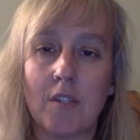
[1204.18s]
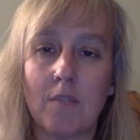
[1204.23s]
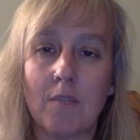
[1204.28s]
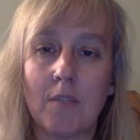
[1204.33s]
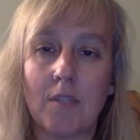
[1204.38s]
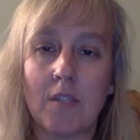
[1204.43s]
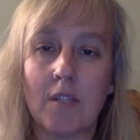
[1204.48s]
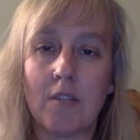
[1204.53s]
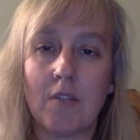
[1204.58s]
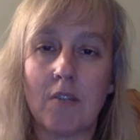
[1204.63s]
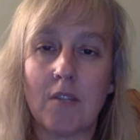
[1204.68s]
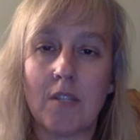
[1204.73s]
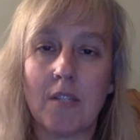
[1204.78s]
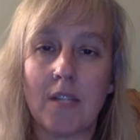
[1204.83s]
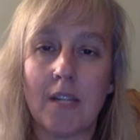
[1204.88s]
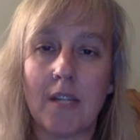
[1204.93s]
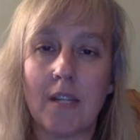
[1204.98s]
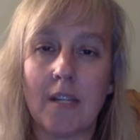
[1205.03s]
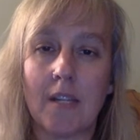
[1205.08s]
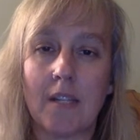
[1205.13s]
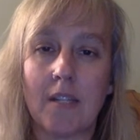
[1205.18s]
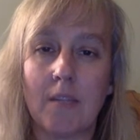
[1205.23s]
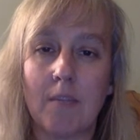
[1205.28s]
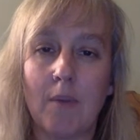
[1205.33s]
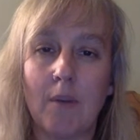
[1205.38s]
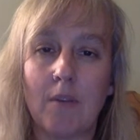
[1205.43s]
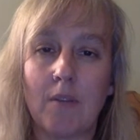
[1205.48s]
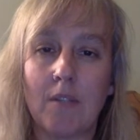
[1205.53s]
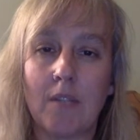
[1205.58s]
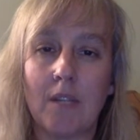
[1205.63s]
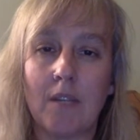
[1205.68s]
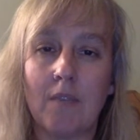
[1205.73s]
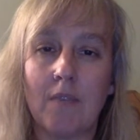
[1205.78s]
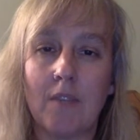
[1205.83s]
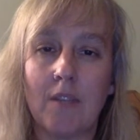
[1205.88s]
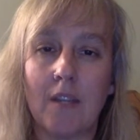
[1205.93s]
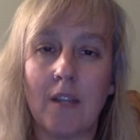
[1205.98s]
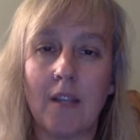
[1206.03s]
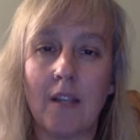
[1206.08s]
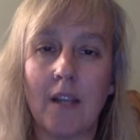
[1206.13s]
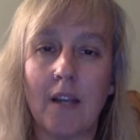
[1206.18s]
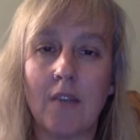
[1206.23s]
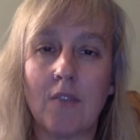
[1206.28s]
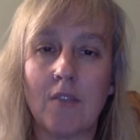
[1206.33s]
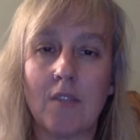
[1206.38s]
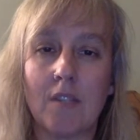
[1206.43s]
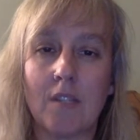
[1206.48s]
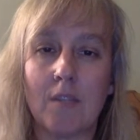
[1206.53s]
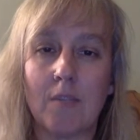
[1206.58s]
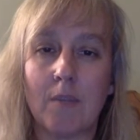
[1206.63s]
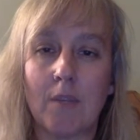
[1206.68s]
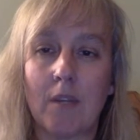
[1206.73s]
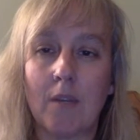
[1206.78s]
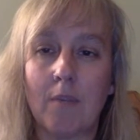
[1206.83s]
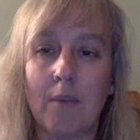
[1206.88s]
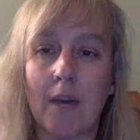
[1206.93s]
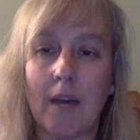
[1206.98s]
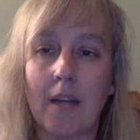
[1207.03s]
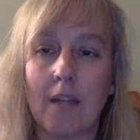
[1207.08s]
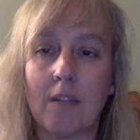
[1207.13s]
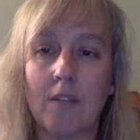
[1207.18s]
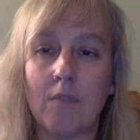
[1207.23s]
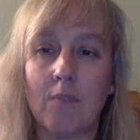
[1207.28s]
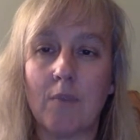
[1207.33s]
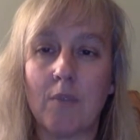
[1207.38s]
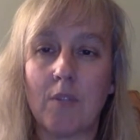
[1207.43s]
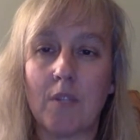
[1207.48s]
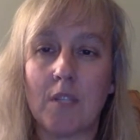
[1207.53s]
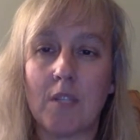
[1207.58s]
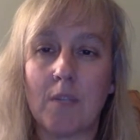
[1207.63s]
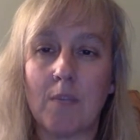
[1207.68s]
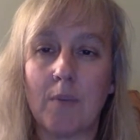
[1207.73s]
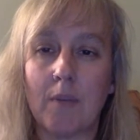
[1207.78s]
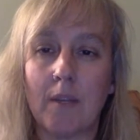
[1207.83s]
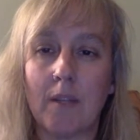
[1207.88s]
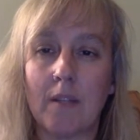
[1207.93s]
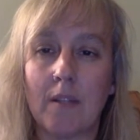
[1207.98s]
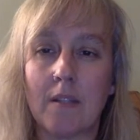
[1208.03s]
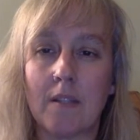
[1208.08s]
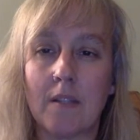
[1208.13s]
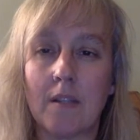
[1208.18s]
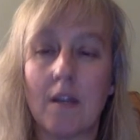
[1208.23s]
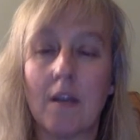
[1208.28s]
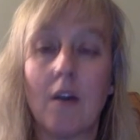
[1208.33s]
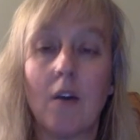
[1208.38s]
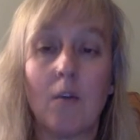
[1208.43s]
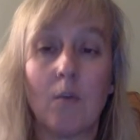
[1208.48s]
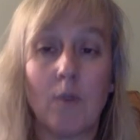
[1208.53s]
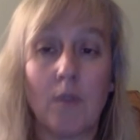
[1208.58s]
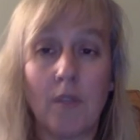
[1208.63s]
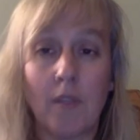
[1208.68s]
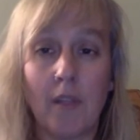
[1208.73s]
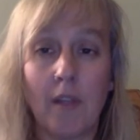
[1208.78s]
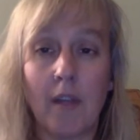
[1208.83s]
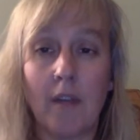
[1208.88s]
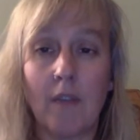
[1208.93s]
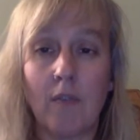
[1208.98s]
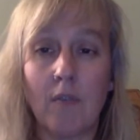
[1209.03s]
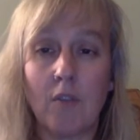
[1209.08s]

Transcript: and misunderstandings about safety allows us to become active participants with life,